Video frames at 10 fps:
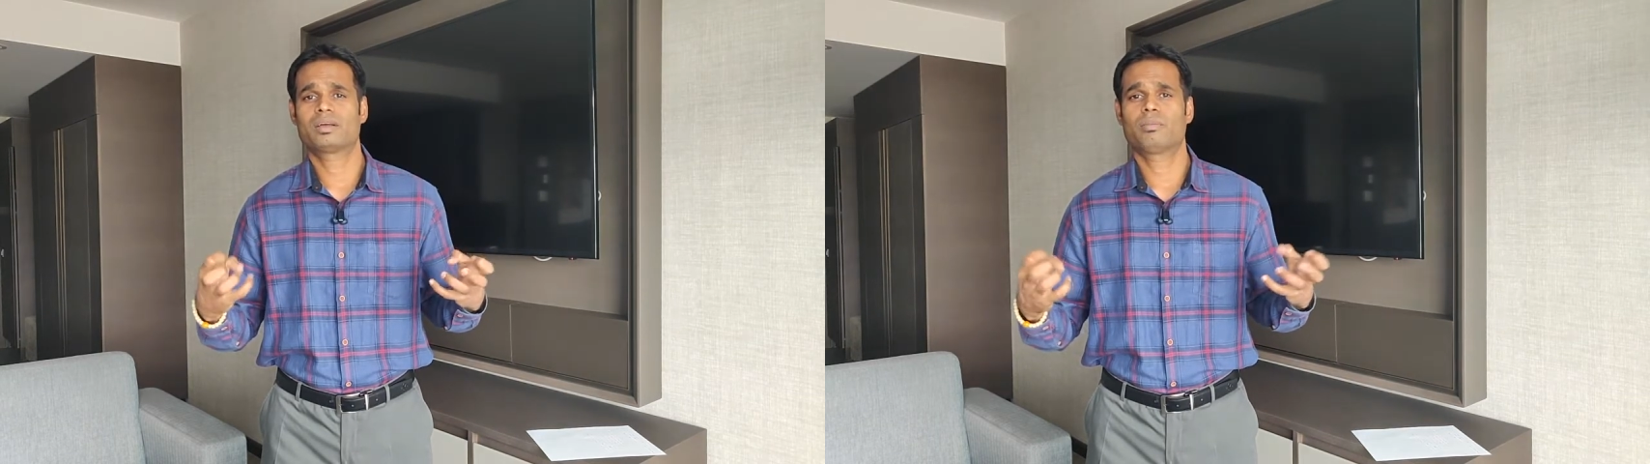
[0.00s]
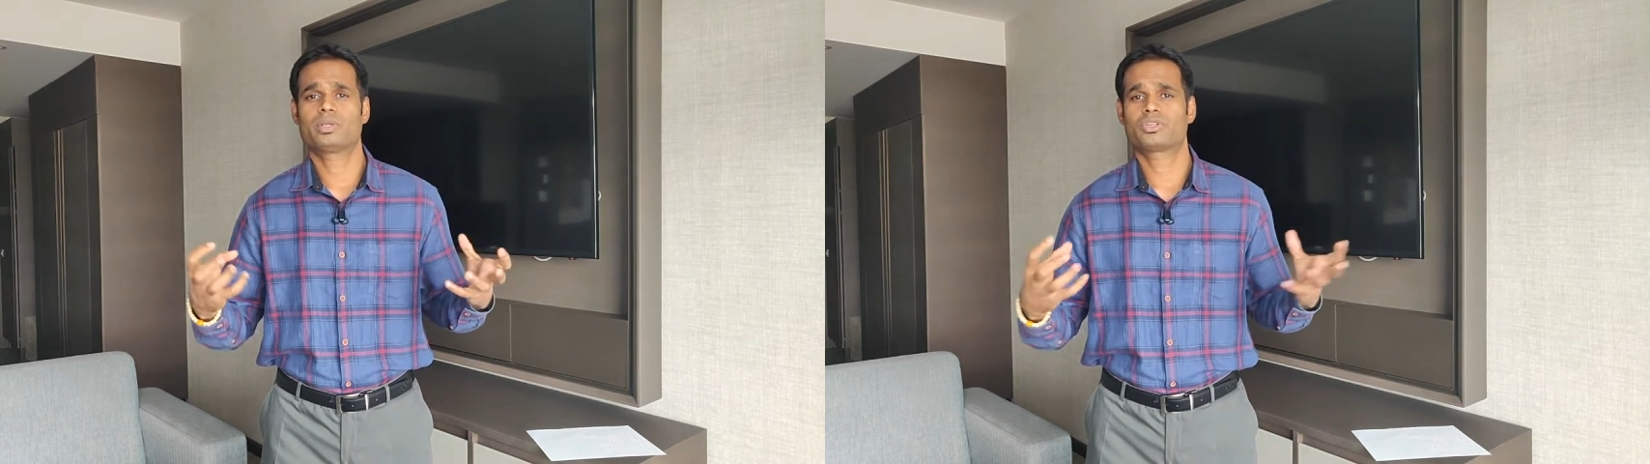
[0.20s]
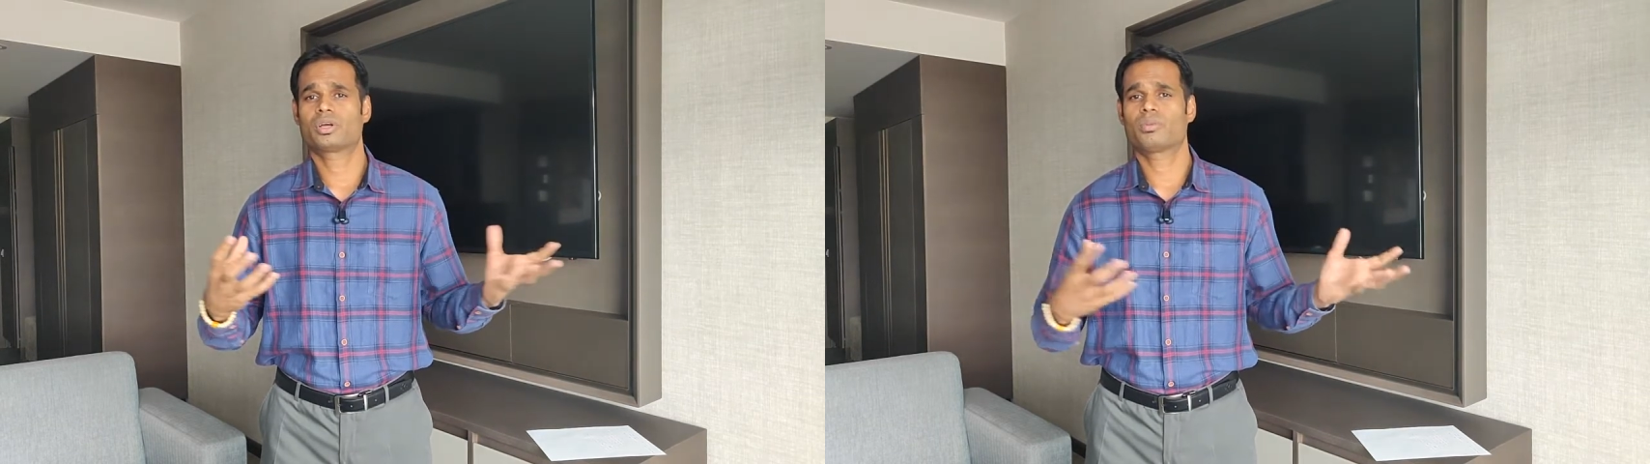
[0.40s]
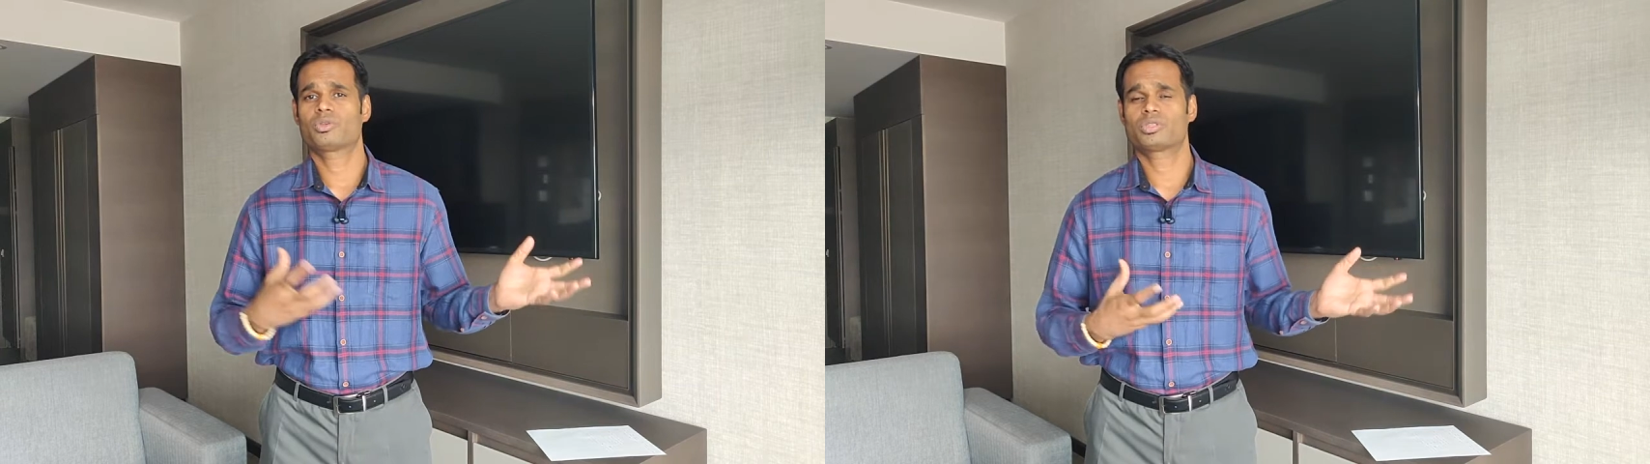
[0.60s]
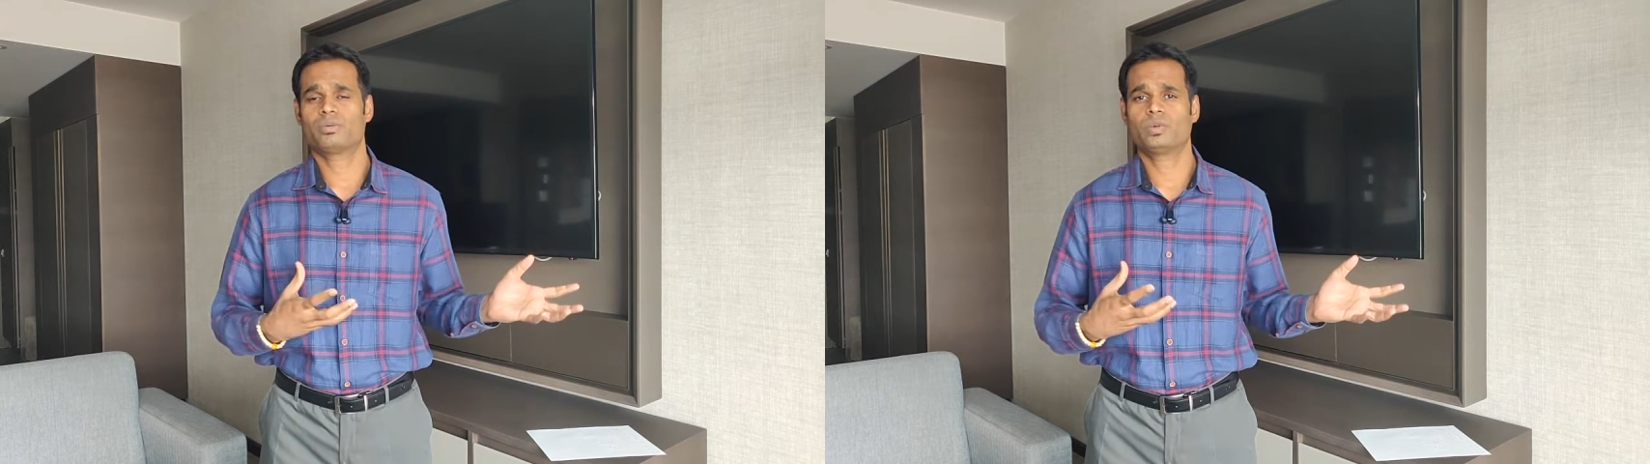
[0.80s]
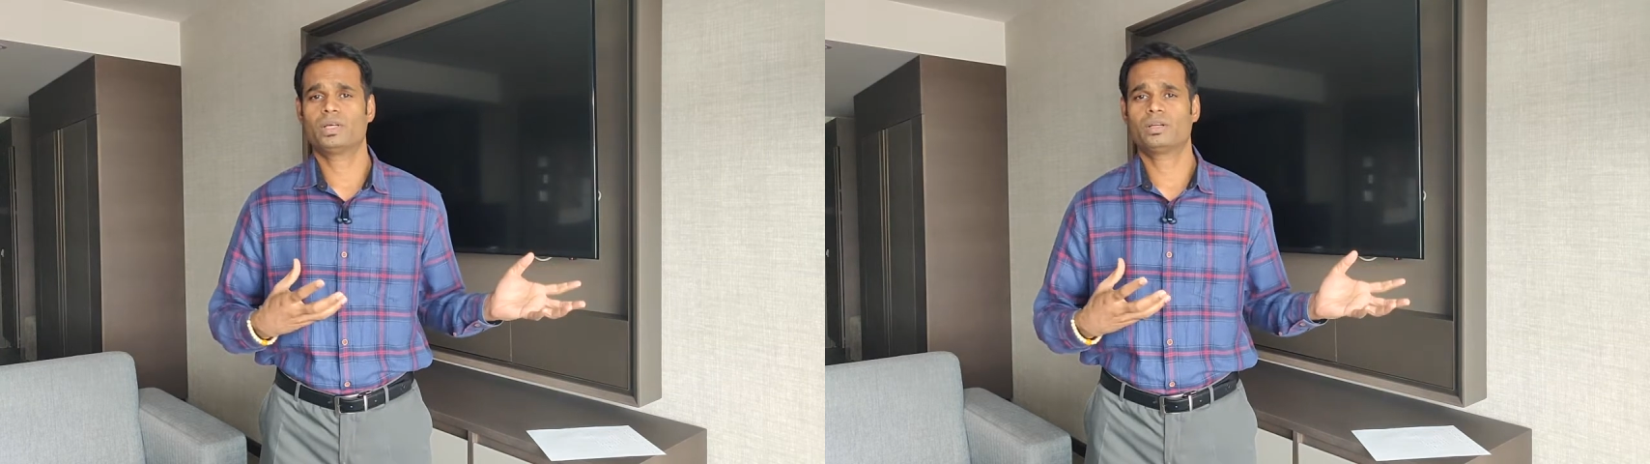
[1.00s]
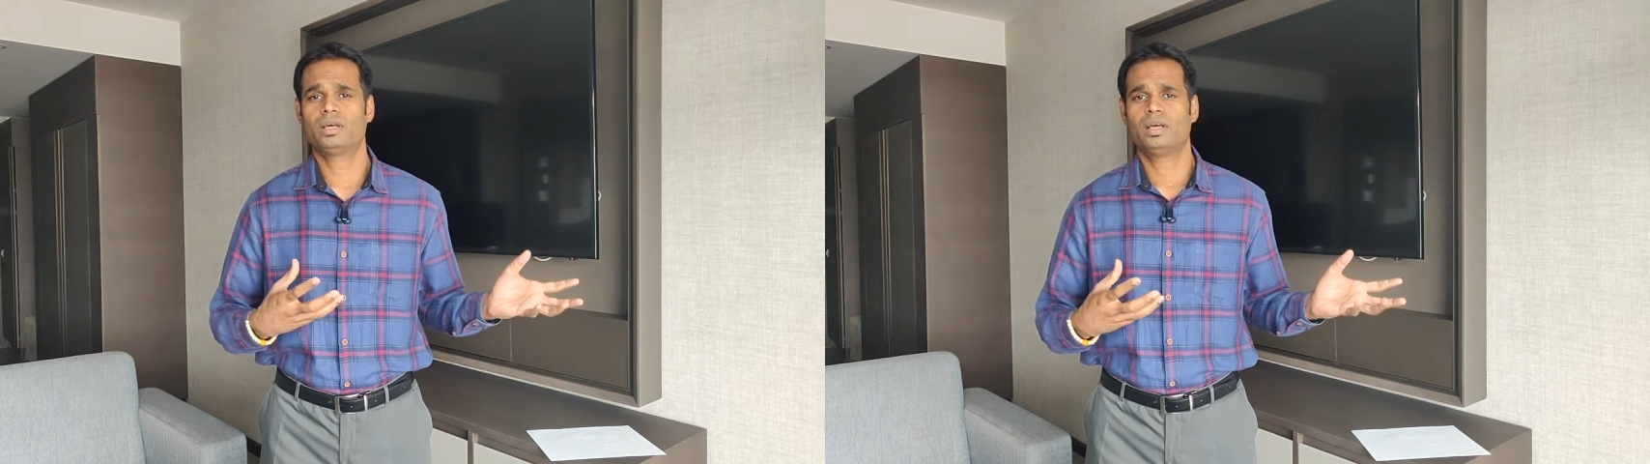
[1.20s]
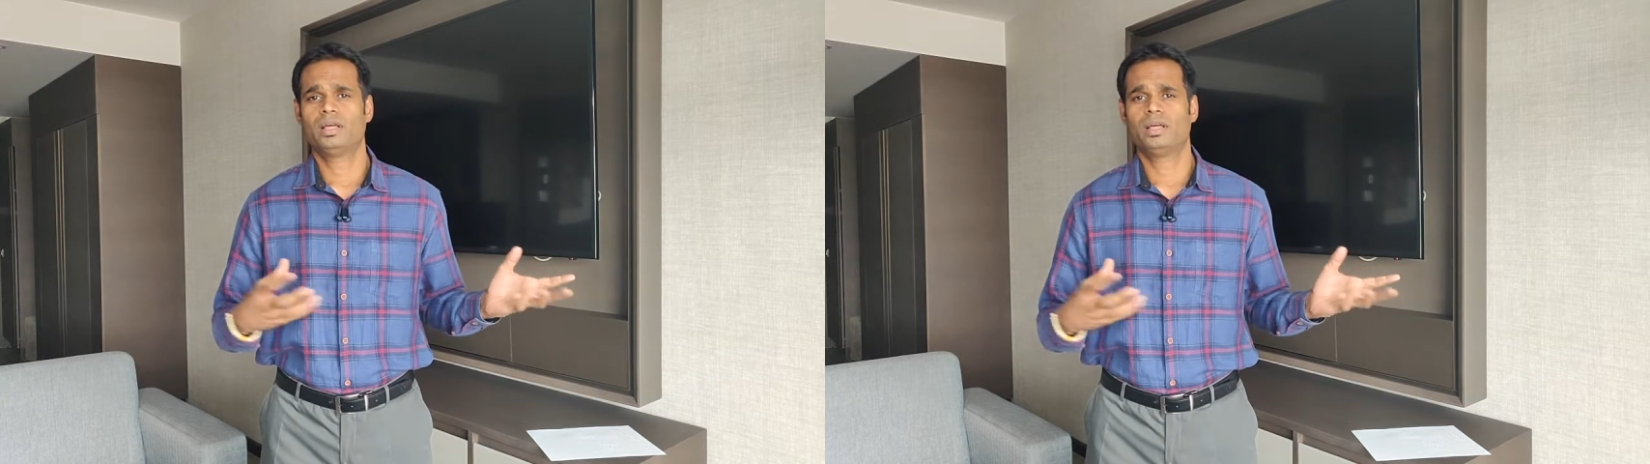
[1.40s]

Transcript: or bitching about someone.